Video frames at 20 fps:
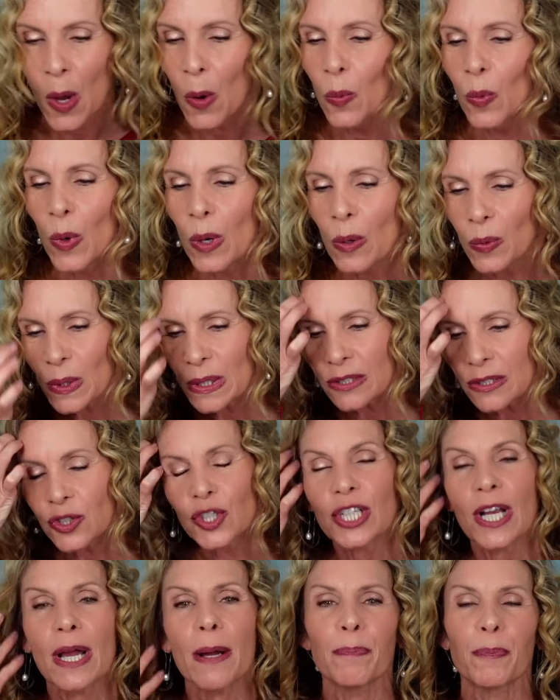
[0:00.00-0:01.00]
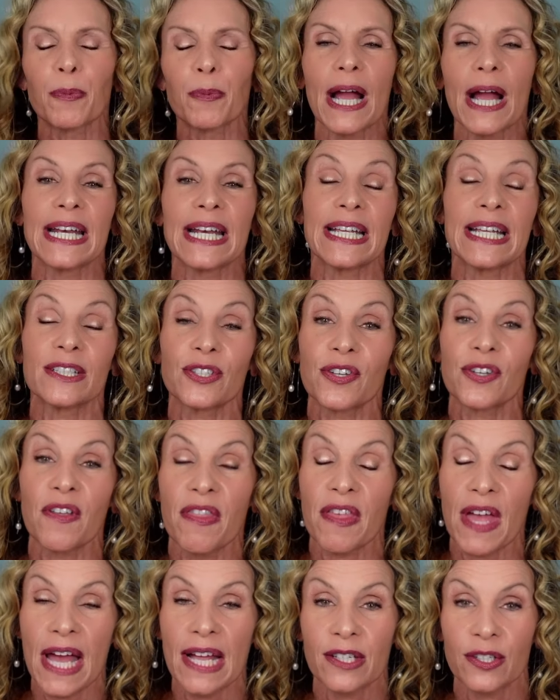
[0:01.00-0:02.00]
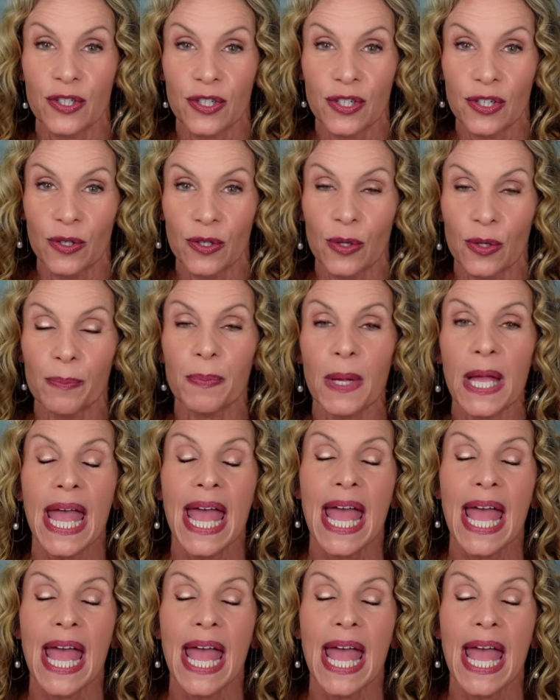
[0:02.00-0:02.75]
Well, we'll jump right into that dupe.